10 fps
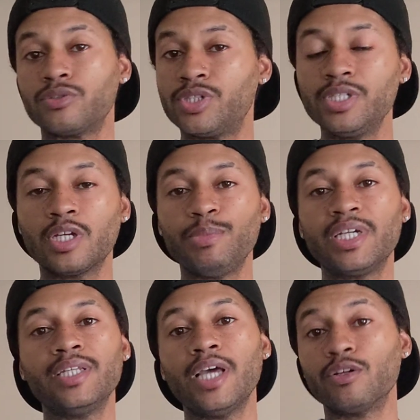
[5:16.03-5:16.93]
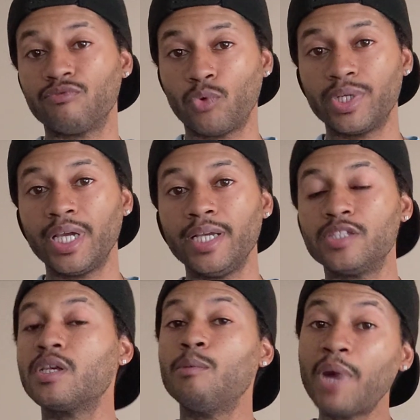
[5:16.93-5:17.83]
So she's going to be cut down to four
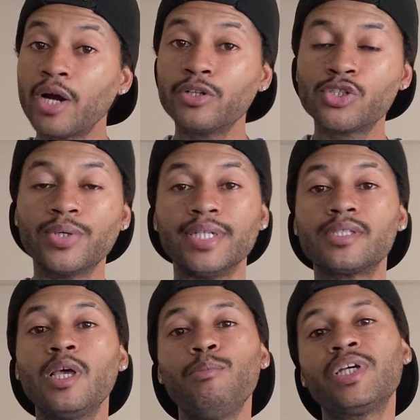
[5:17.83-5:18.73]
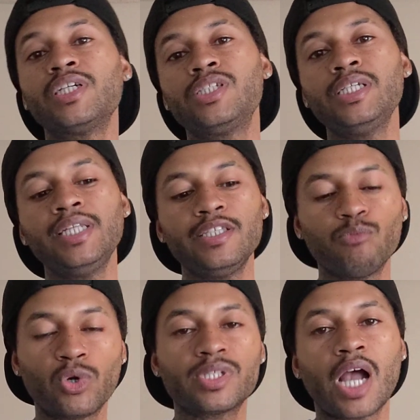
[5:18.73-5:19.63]
days by her choice because she
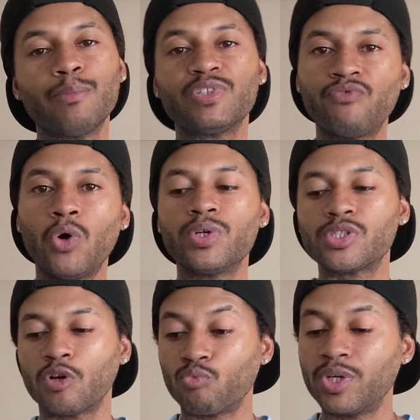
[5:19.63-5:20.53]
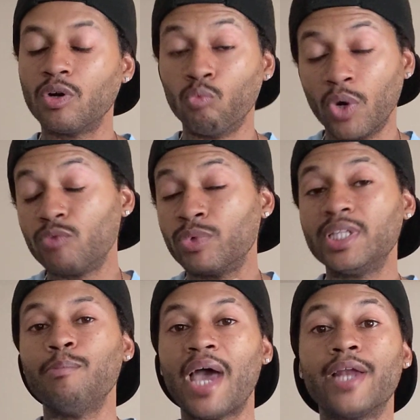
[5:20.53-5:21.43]
needs more time to focus on re what
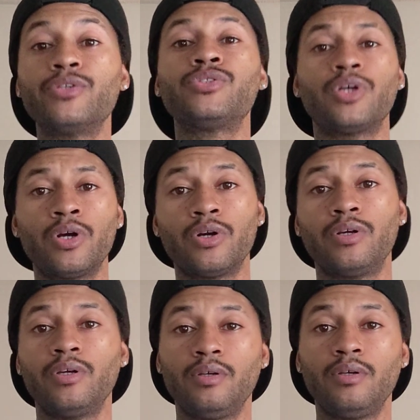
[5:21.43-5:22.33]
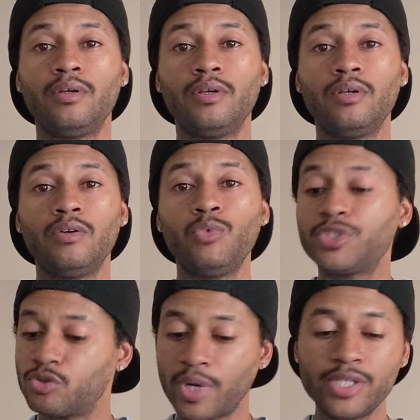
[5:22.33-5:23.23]
really matters to her,
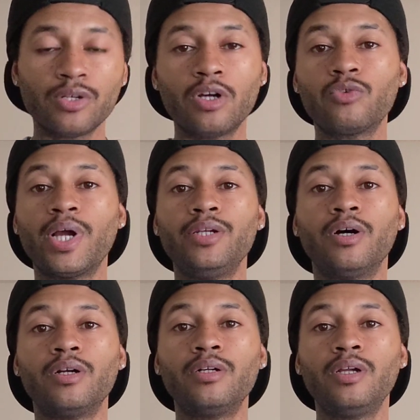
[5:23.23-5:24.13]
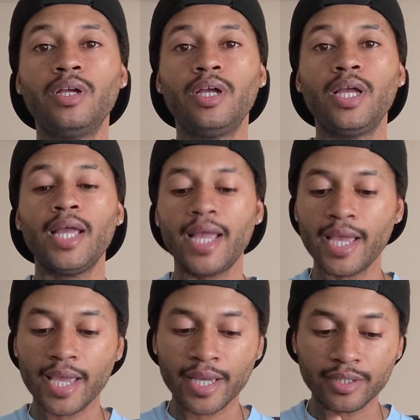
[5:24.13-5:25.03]
which is raising our granddaughter
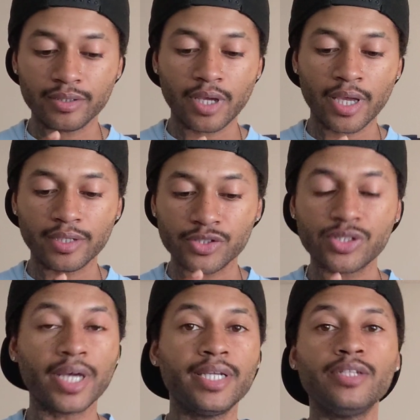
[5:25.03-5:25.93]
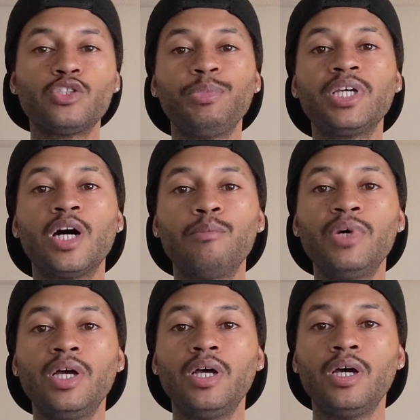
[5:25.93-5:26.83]
and, and studying to
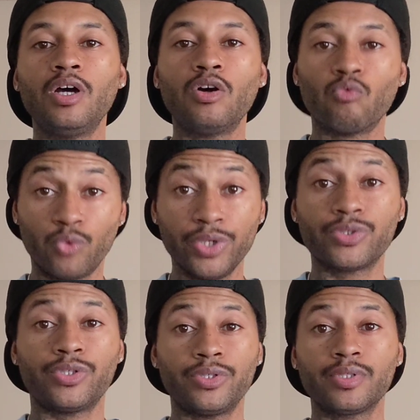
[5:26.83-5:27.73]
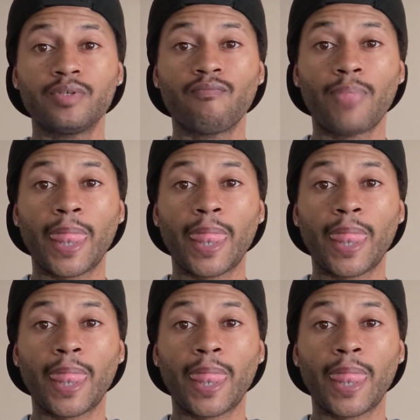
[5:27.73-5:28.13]
become realtors.